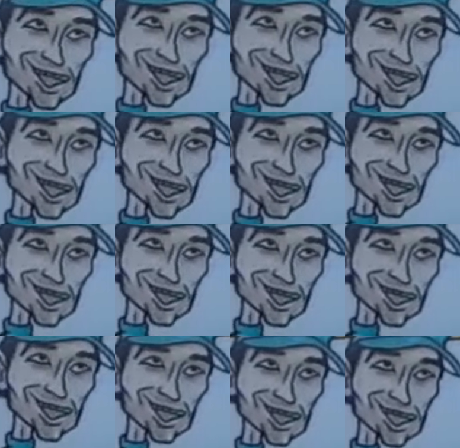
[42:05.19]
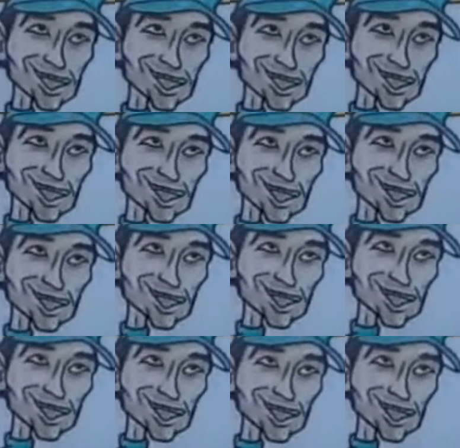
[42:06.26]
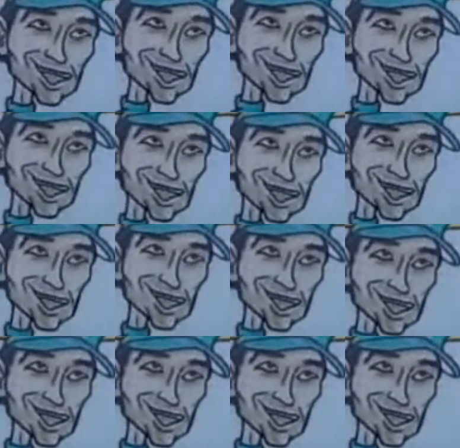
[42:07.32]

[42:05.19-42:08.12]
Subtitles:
then they print them. But this is